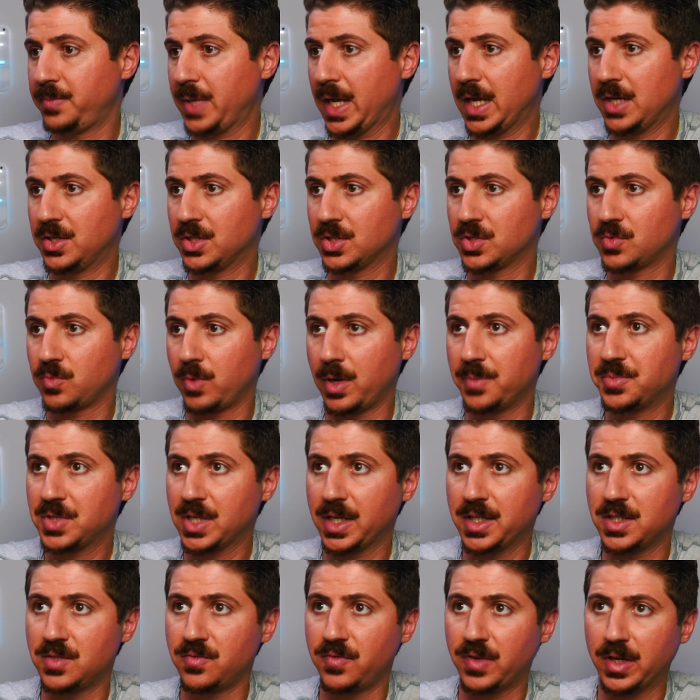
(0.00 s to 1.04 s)
pages,
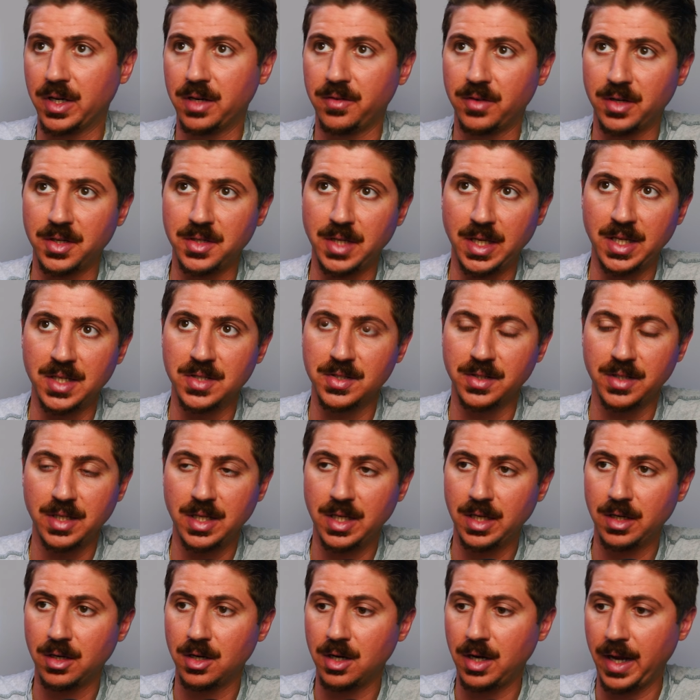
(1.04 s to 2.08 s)
websites very, very easily
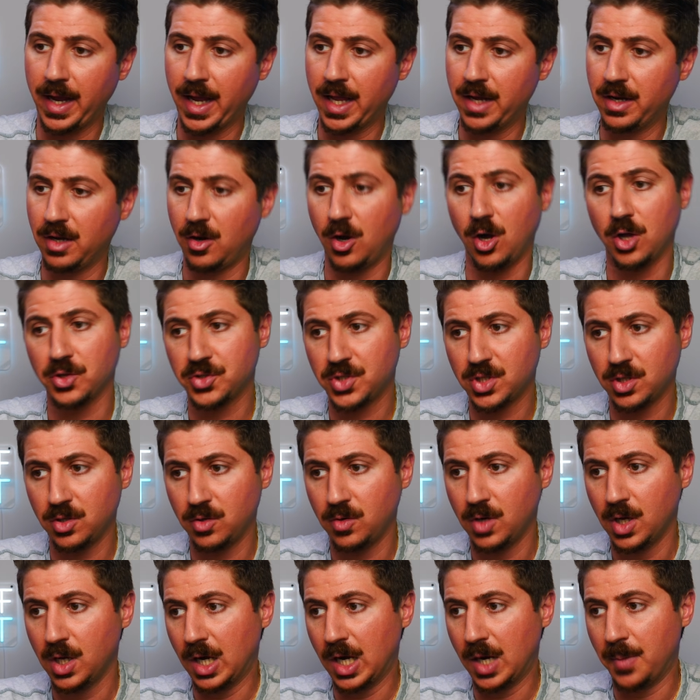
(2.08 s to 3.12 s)
here. And
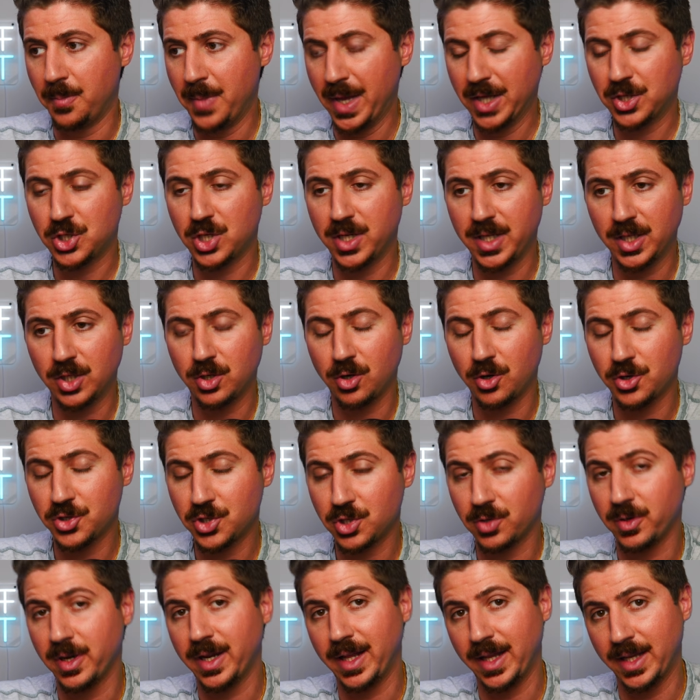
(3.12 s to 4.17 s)
also mentioning
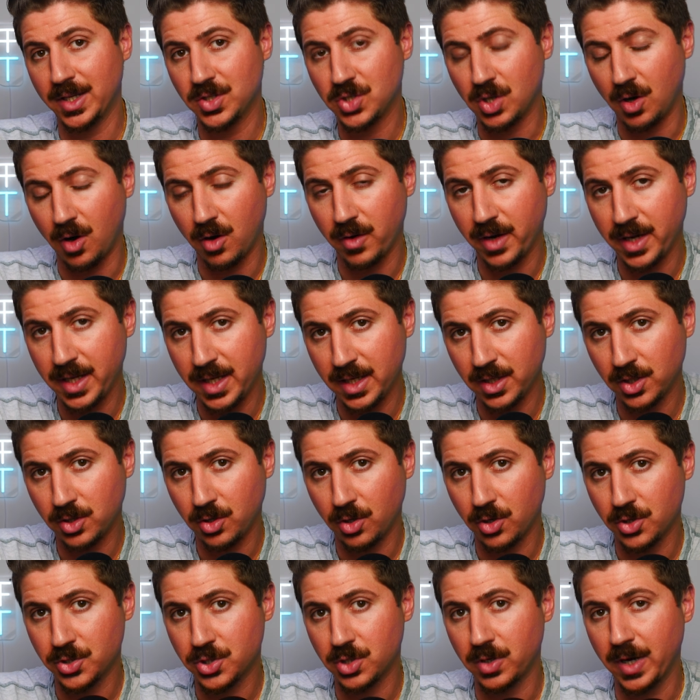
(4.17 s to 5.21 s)
Cursor, it is already in
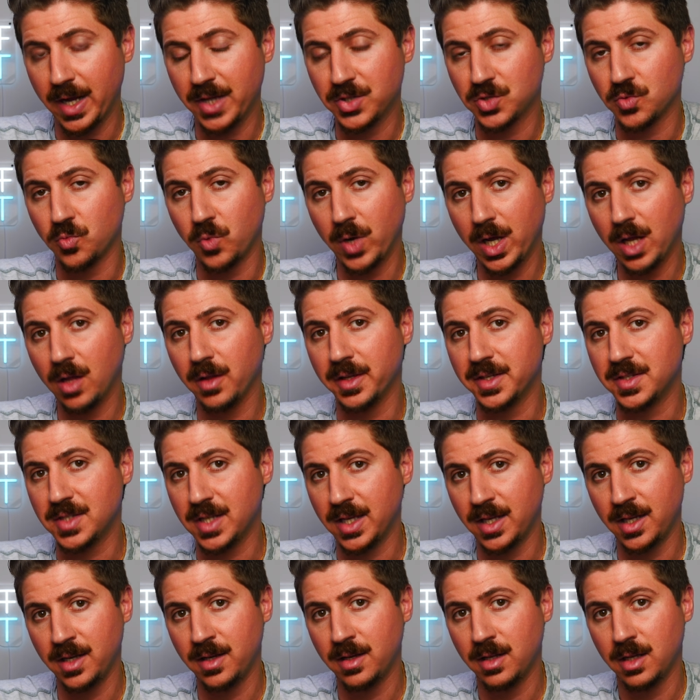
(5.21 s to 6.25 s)
Cursor as well. It's
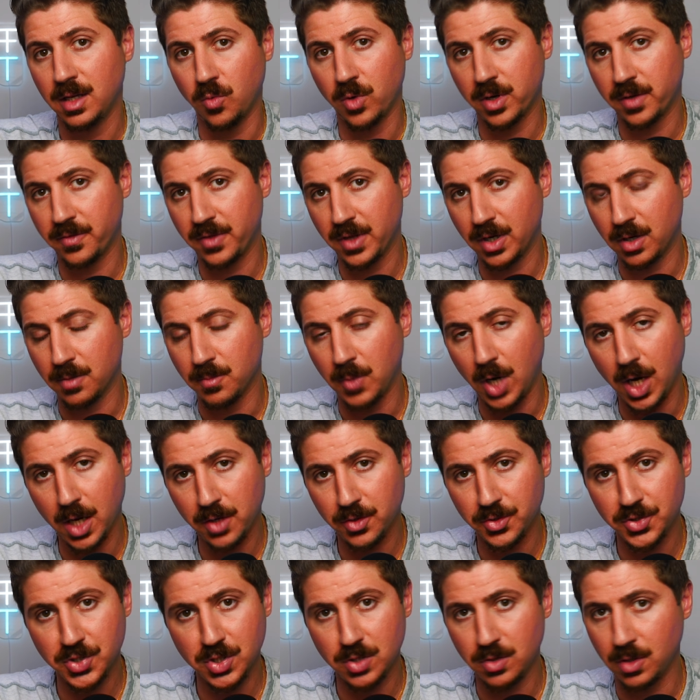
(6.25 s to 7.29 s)
in one of their
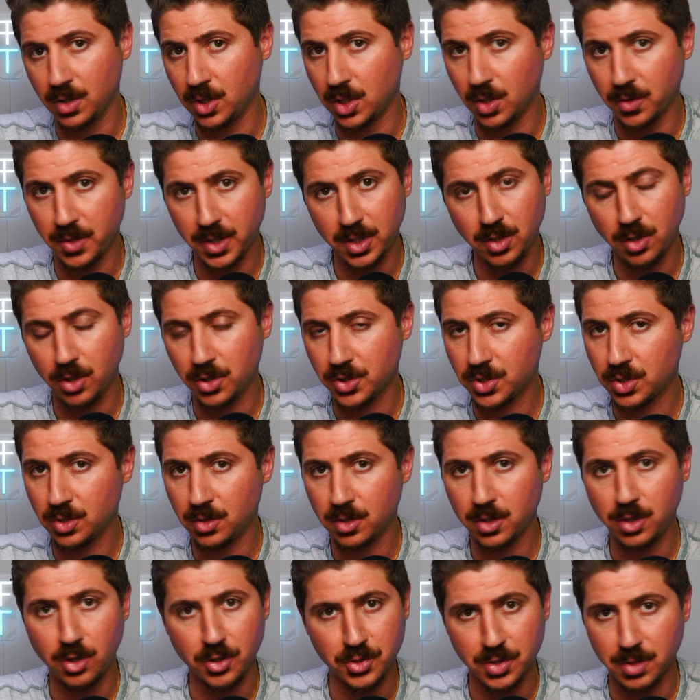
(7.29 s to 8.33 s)
models. So you can go into Cursor,
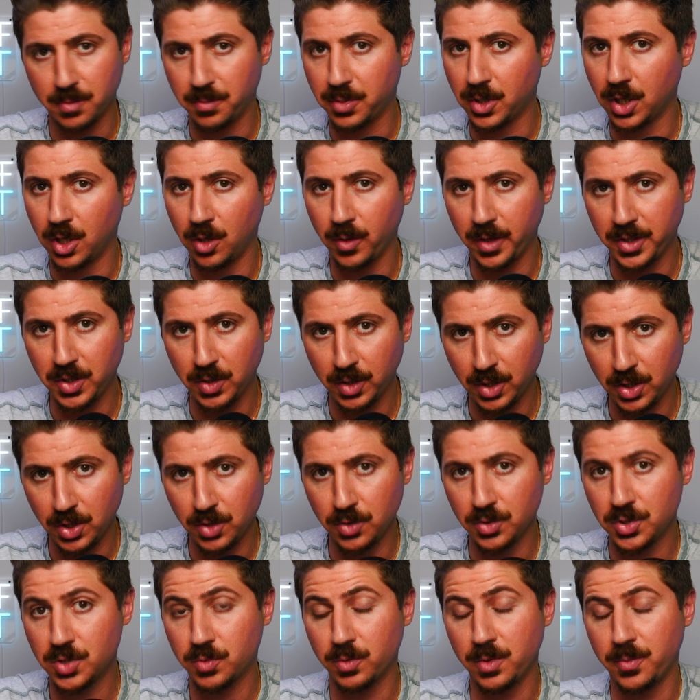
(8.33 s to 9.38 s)
Cursor Pro, and you can
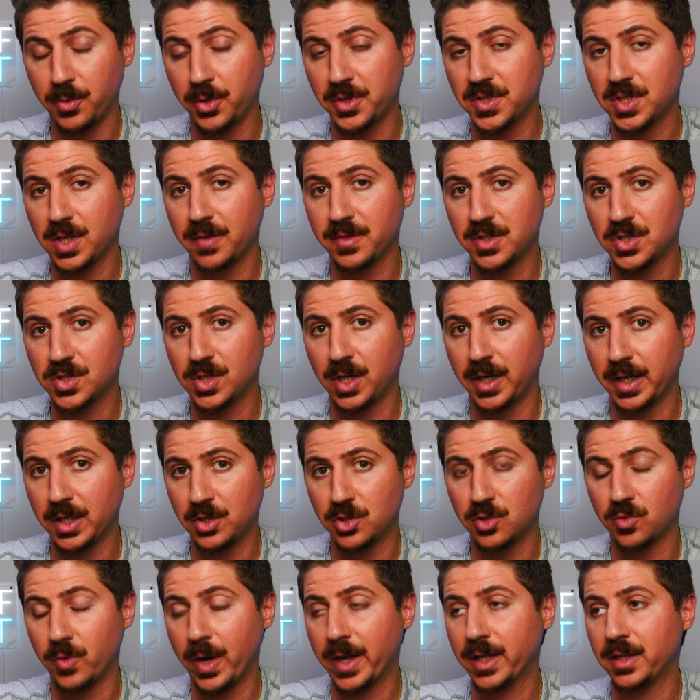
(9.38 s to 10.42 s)
use 3.7 Sonnet
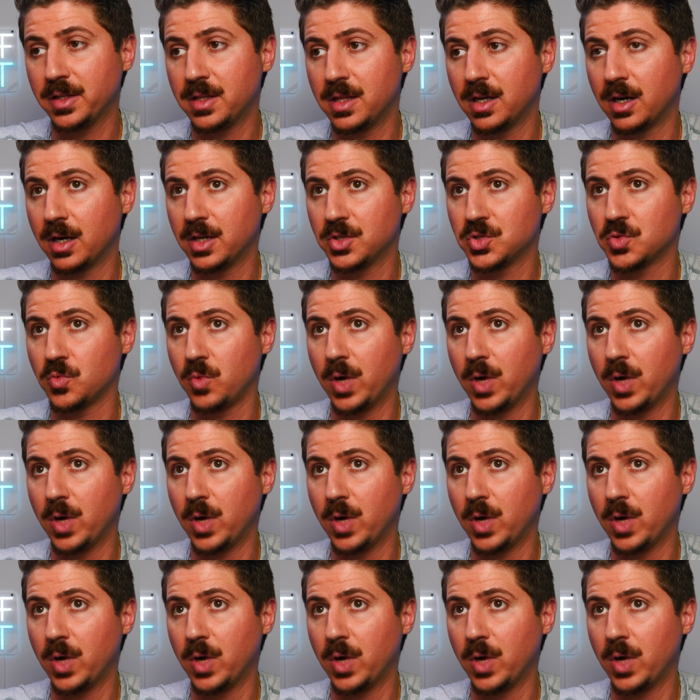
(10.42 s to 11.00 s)
directly there as